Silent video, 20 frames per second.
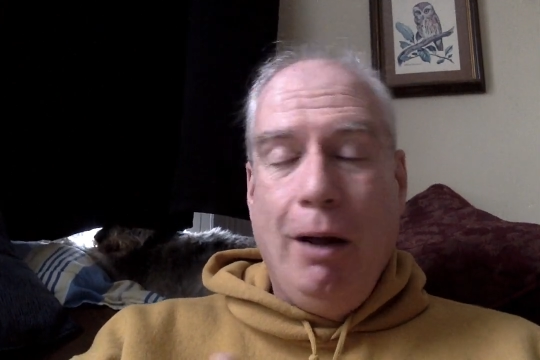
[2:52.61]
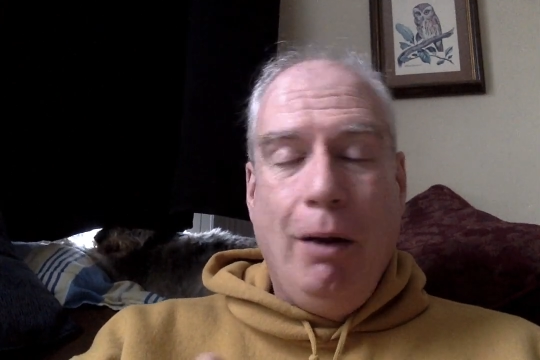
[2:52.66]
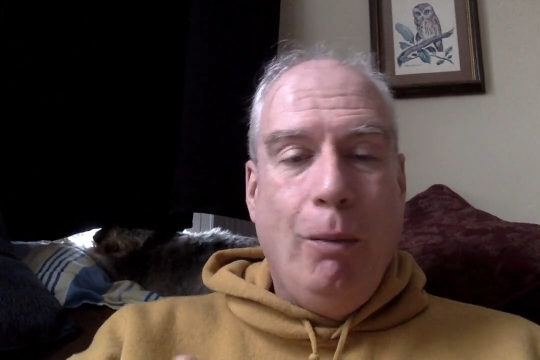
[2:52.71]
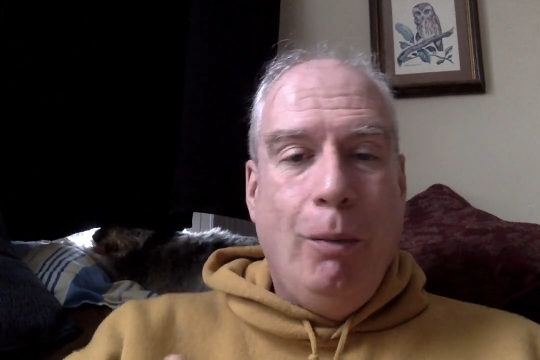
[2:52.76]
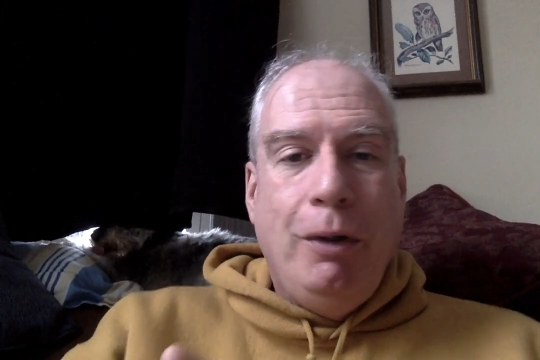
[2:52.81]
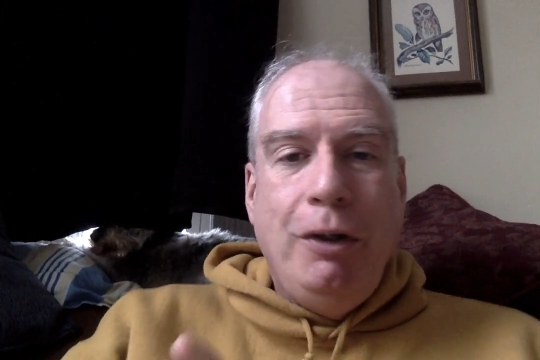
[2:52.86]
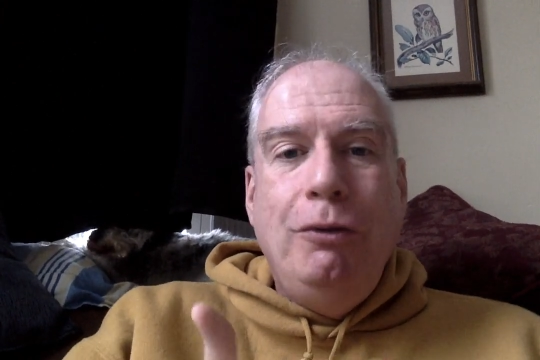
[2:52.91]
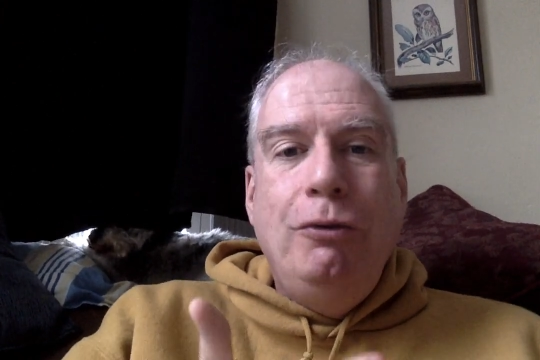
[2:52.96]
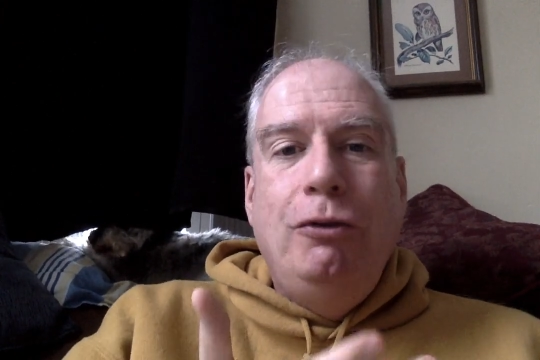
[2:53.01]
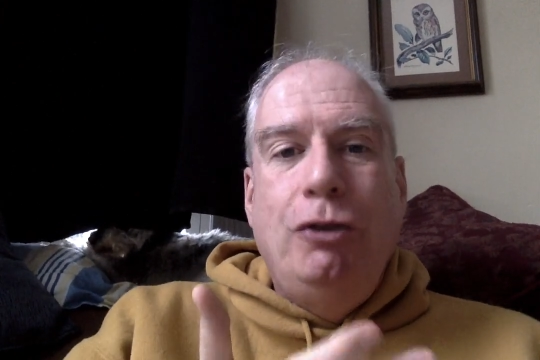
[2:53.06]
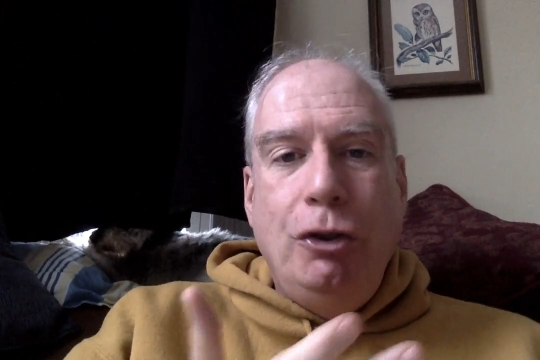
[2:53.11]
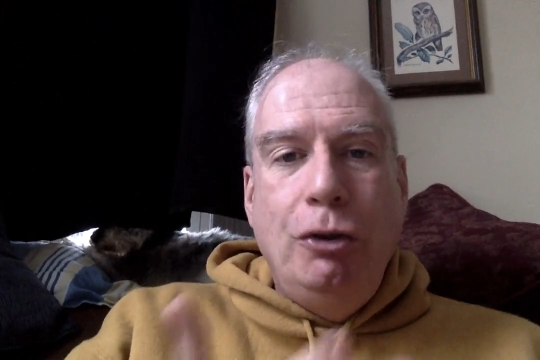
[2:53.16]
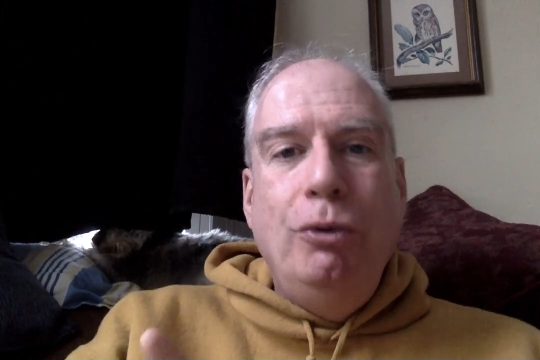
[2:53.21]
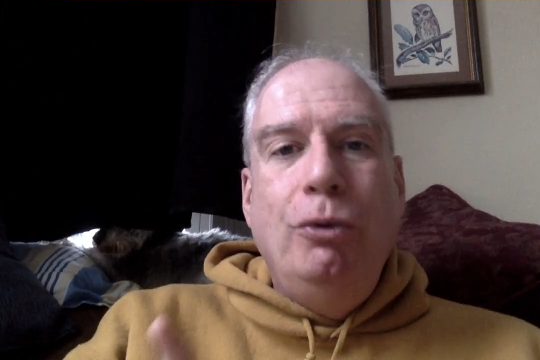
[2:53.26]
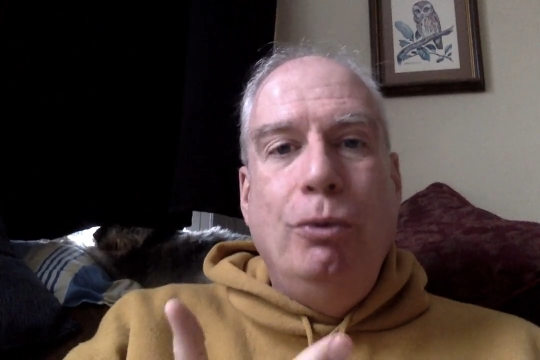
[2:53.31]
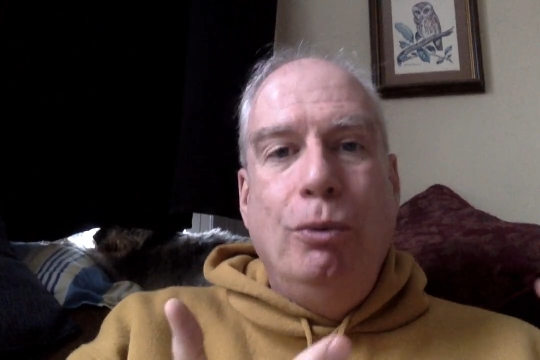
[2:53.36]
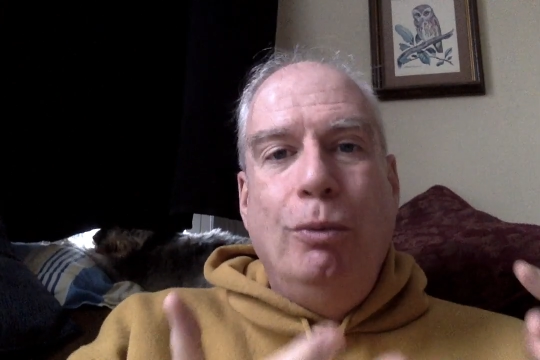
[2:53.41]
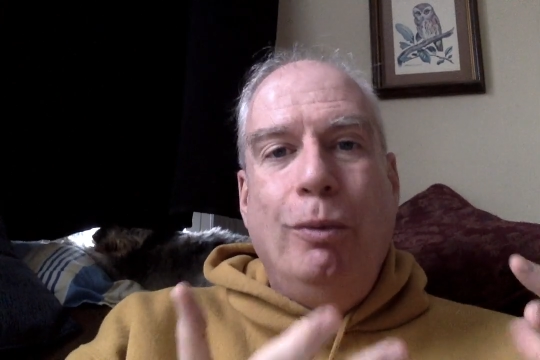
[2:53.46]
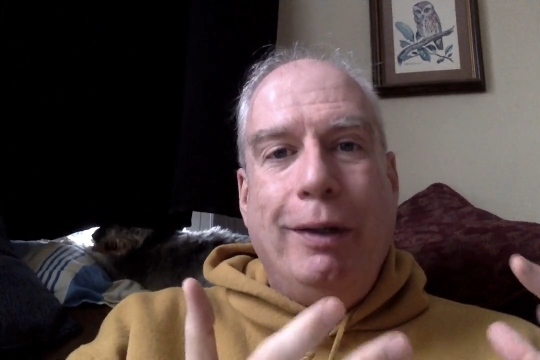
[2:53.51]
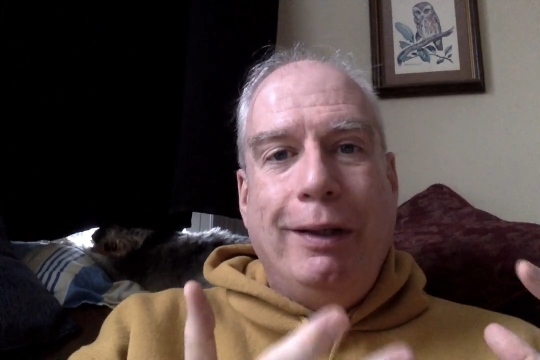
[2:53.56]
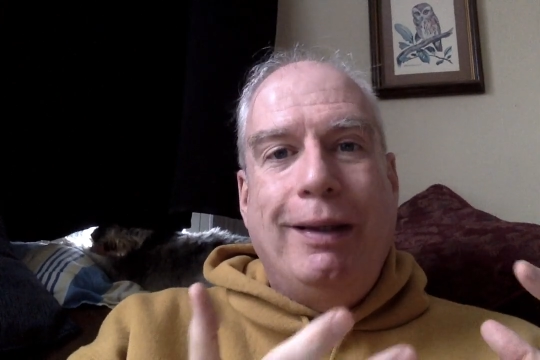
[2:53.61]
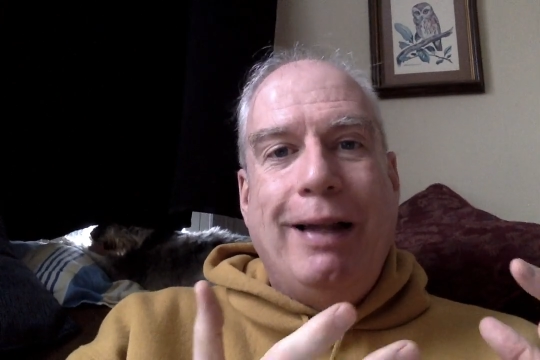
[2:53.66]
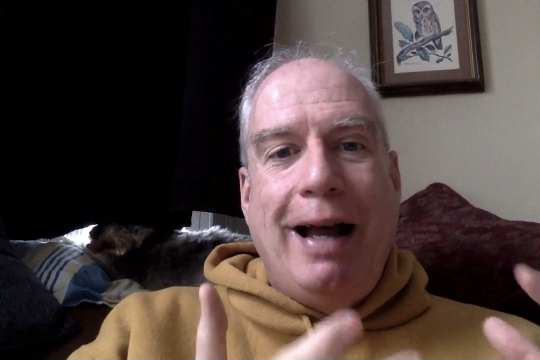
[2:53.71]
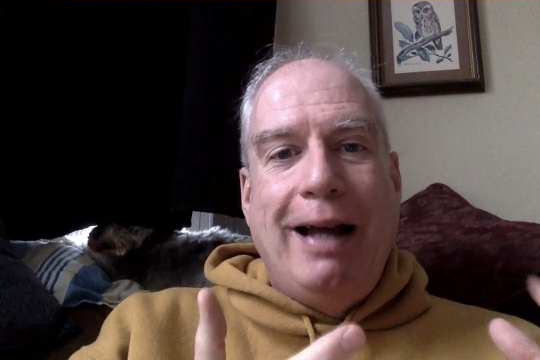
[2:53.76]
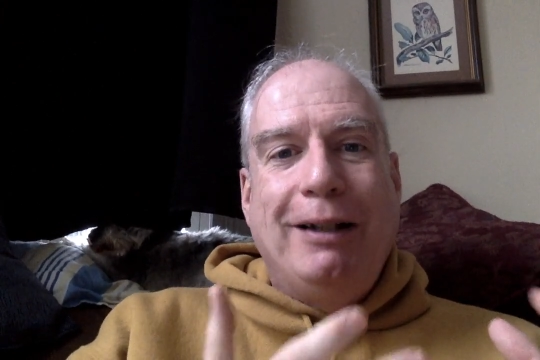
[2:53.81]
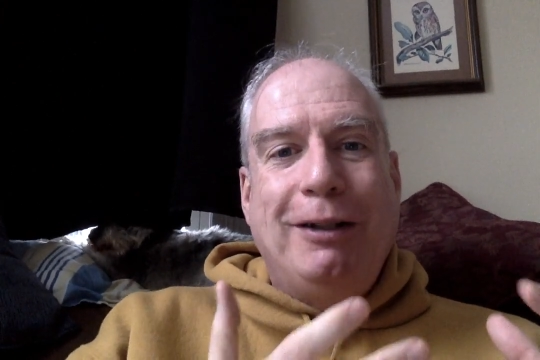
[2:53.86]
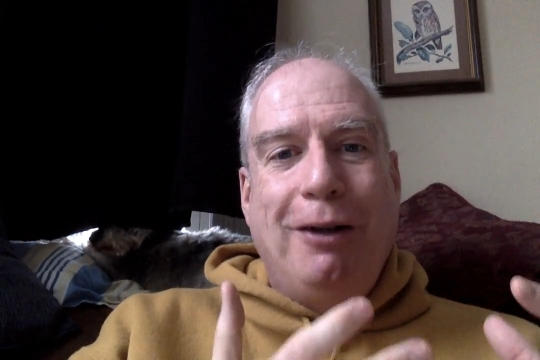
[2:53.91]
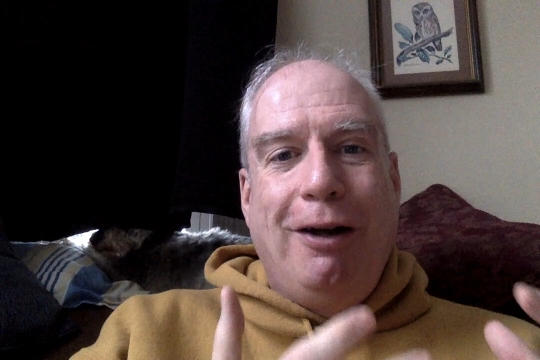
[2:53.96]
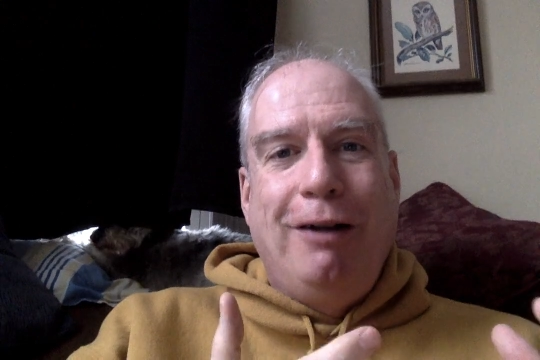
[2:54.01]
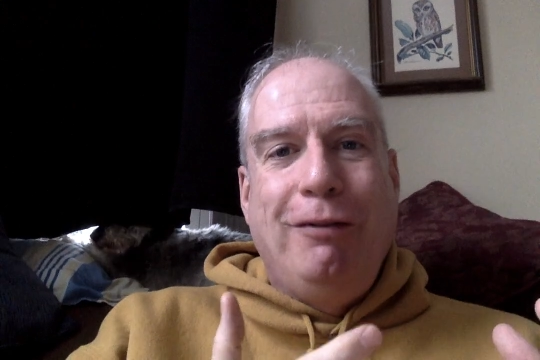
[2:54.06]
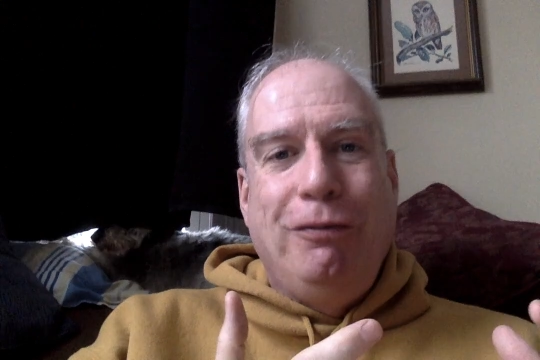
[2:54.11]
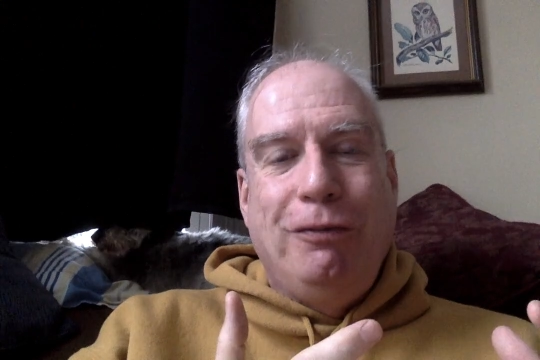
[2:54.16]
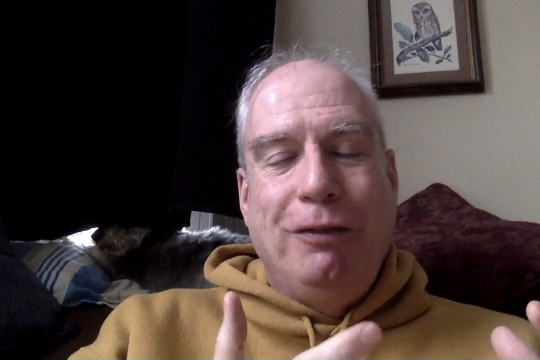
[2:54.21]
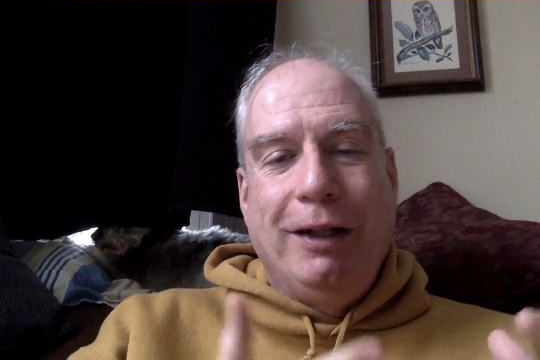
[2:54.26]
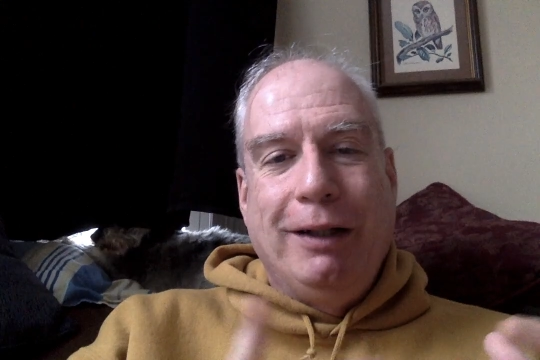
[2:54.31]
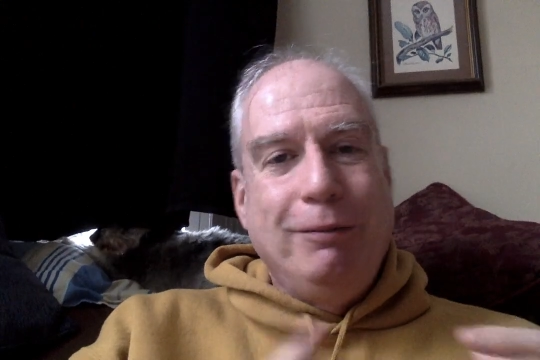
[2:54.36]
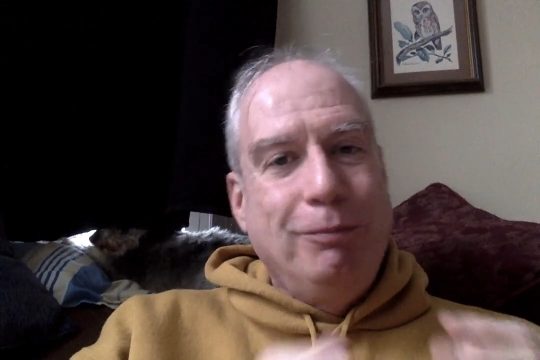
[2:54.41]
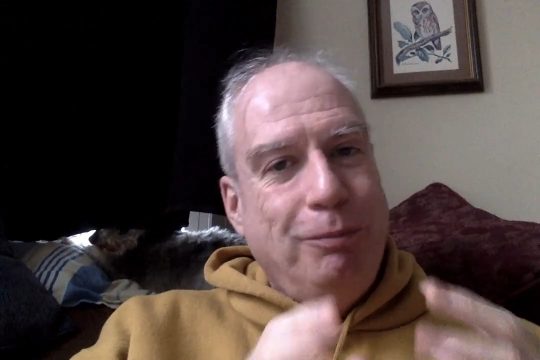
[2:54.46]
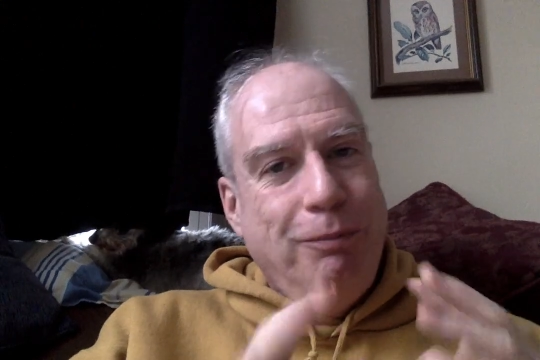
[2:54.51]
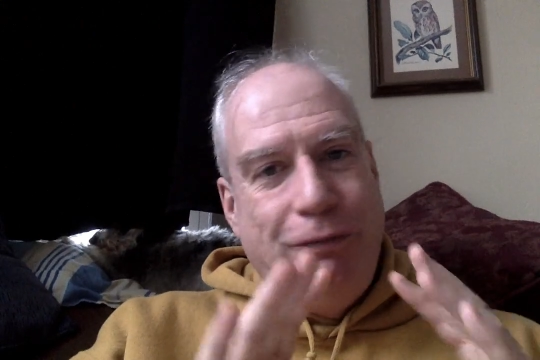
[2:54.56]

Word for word: What do you do with that conflict?